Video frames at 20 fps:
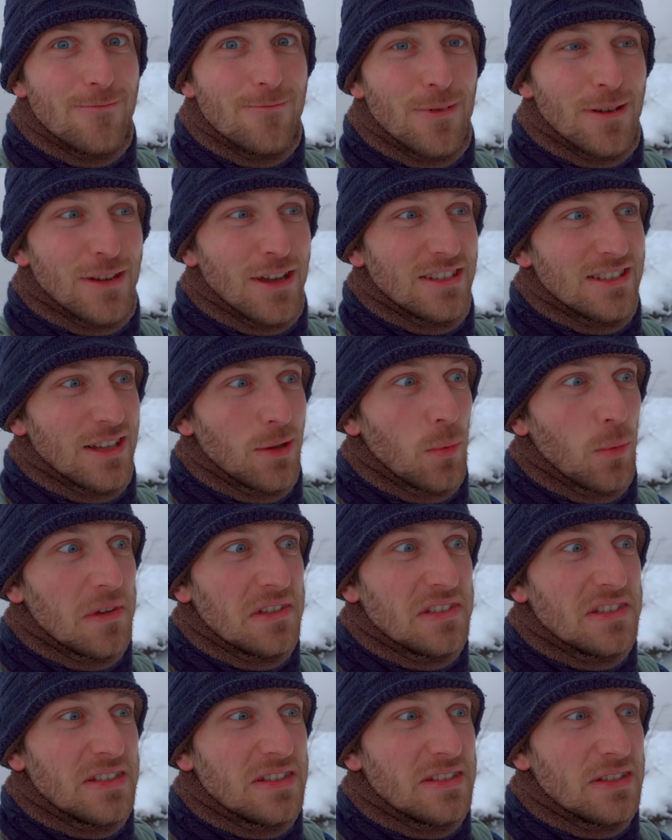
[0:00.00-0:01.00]
because it was
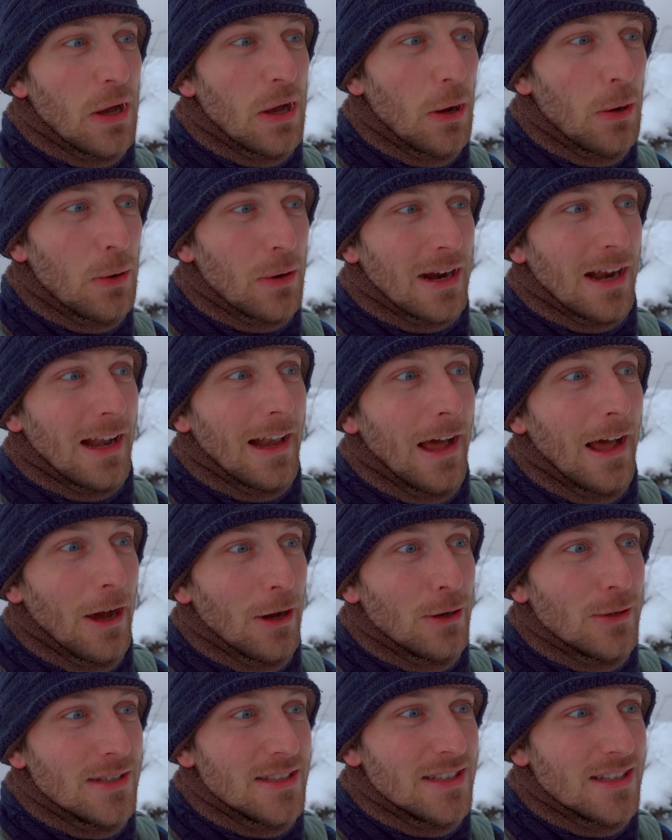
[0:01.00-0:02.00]
so
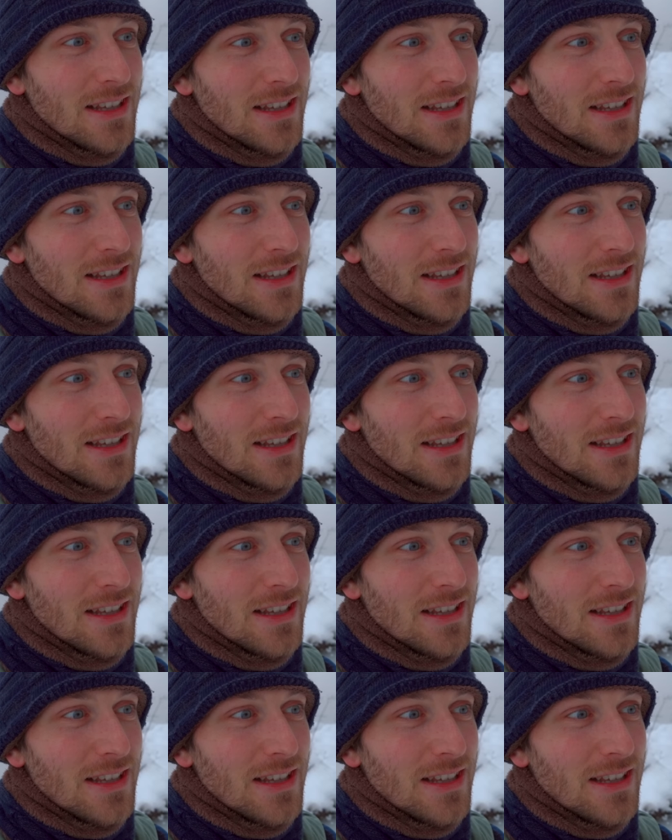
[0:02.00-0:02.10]
close.